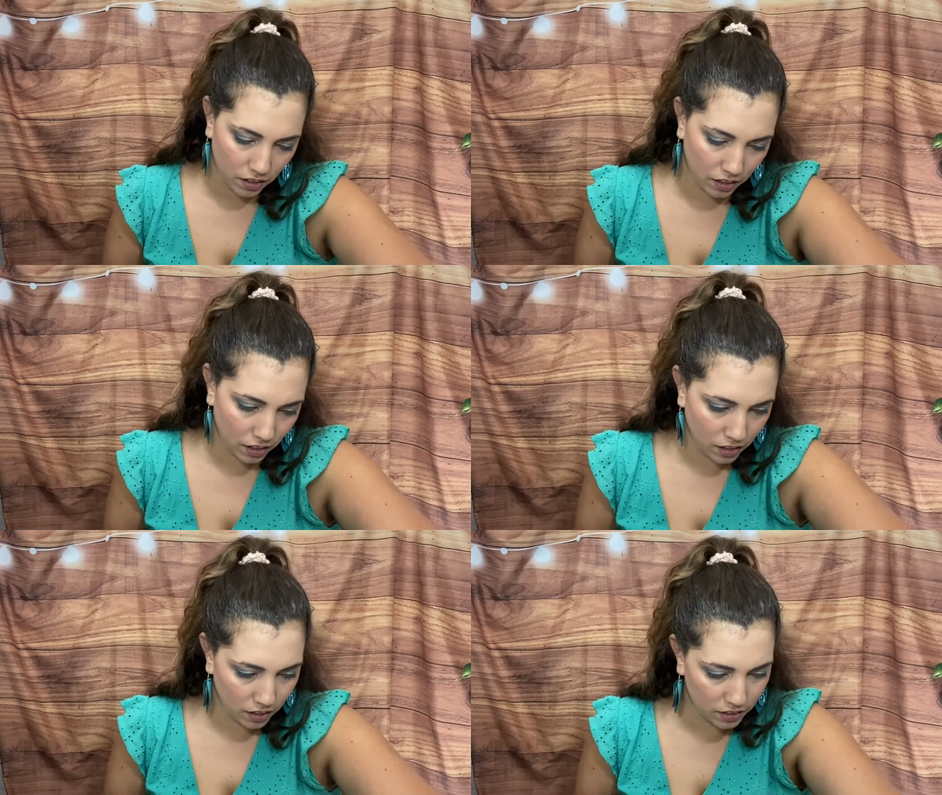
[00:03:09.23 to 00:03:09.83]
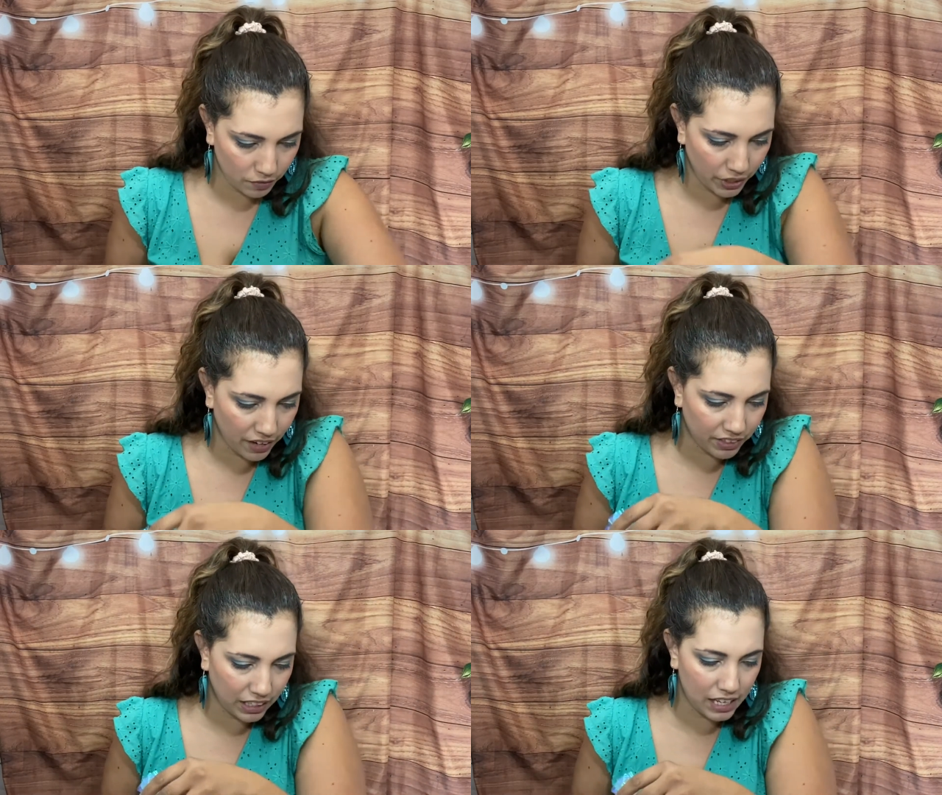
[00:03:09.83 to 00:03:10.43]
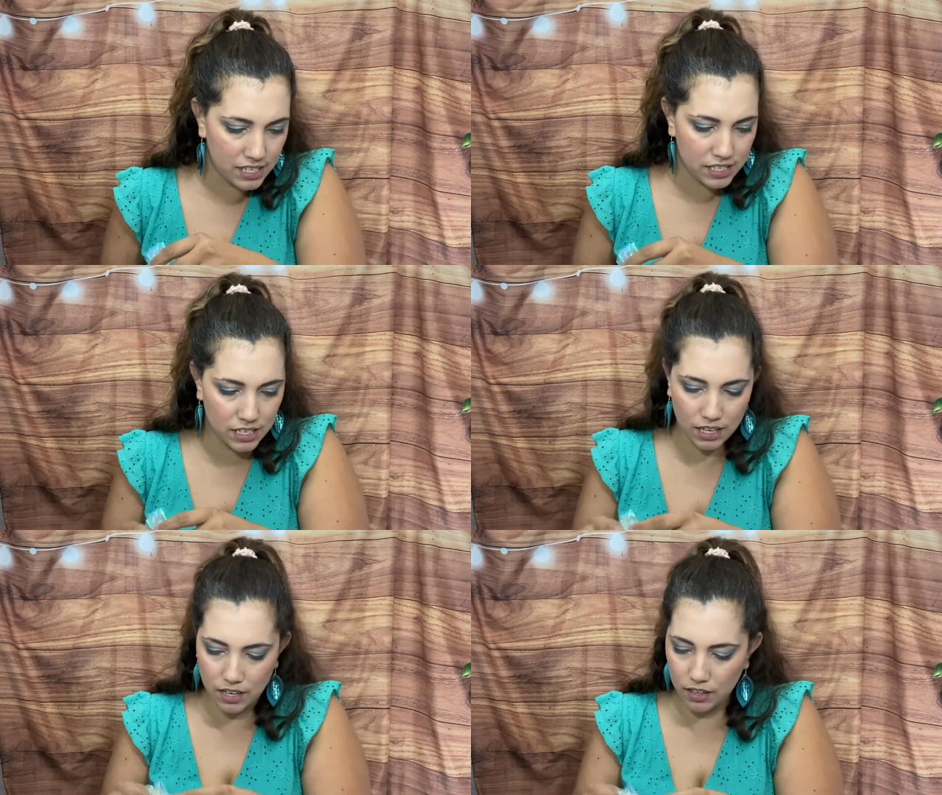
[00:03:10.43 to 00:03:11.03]
And we have a
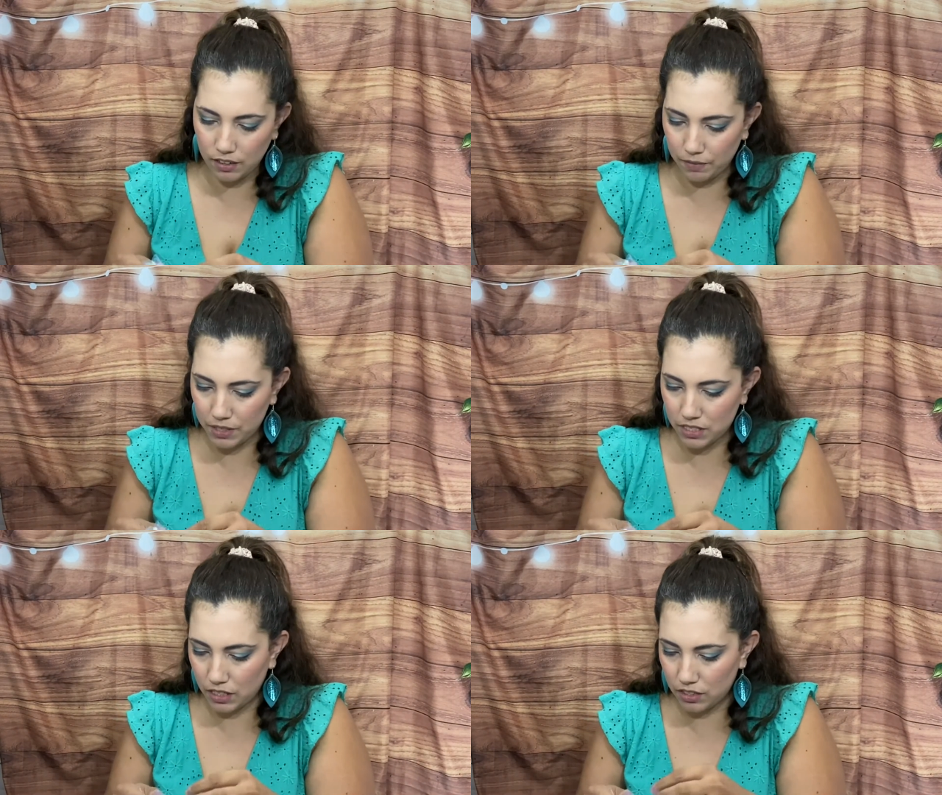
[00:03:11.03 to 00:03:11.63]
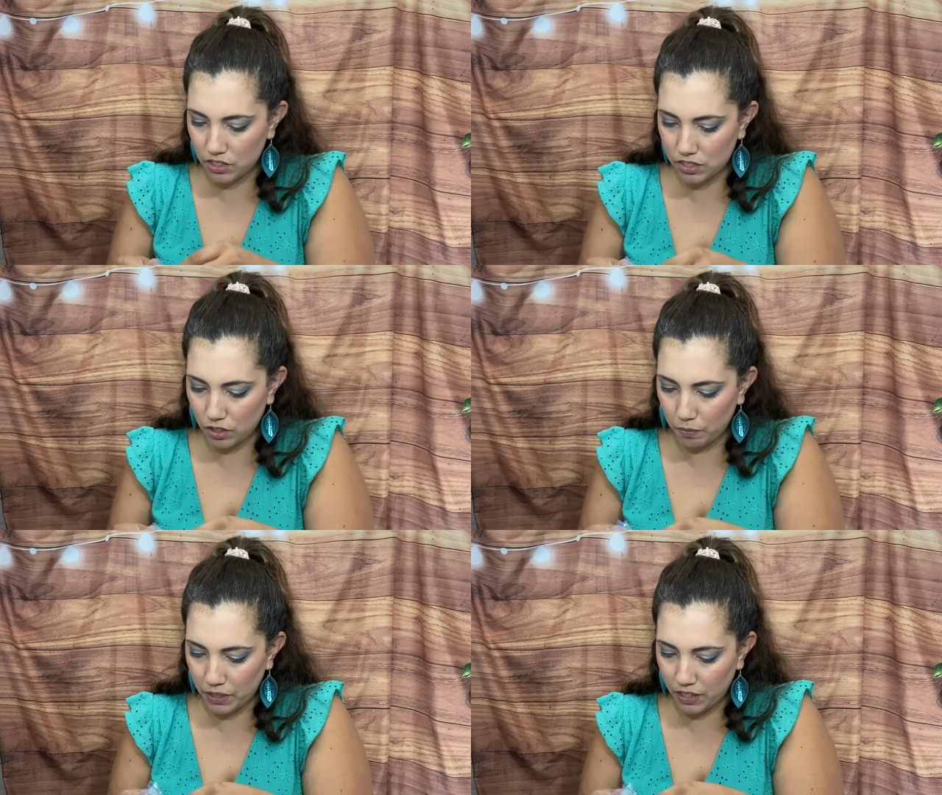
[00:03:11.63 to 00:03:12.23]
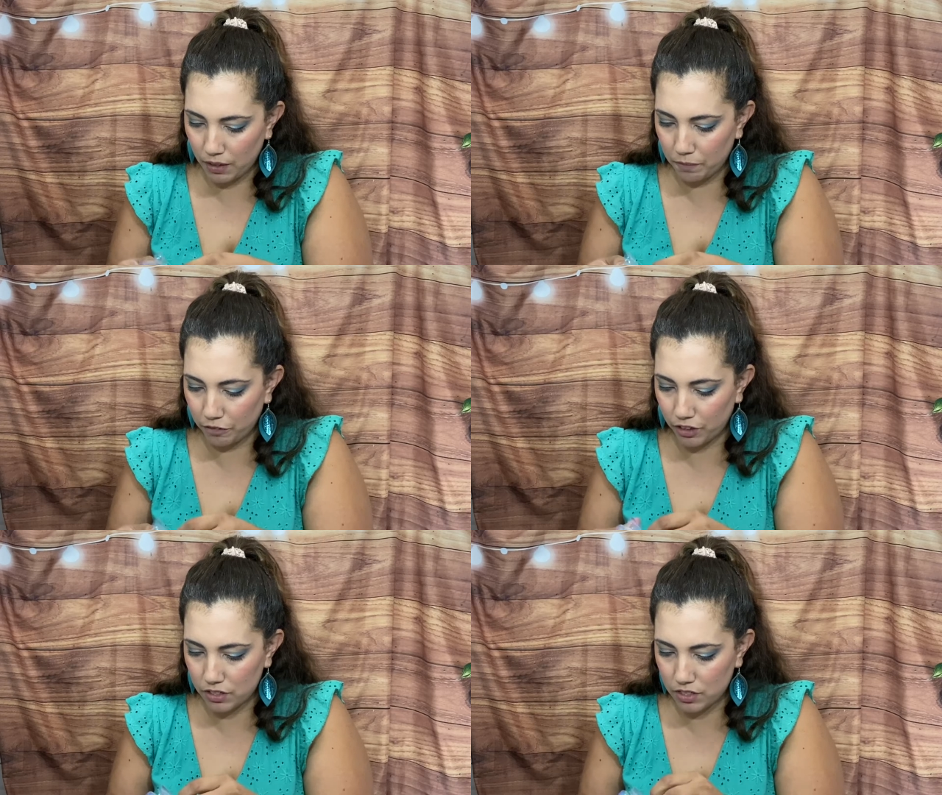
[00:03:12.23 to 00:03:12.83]
cleansing. Let me see, just open it up
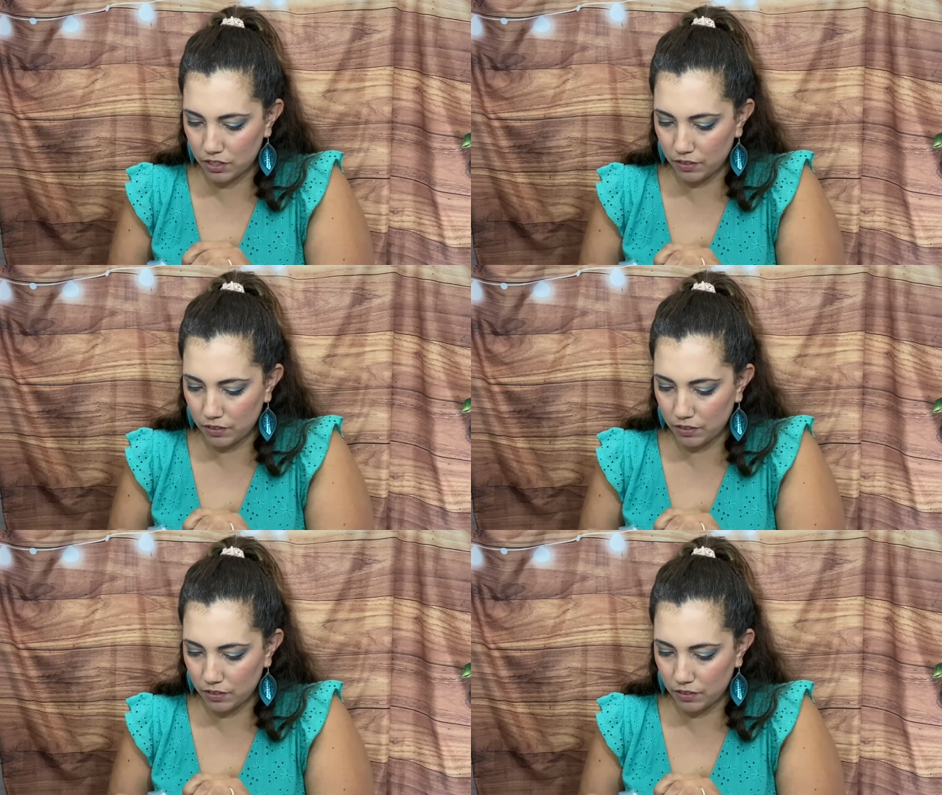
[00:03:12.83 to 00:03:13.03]
first.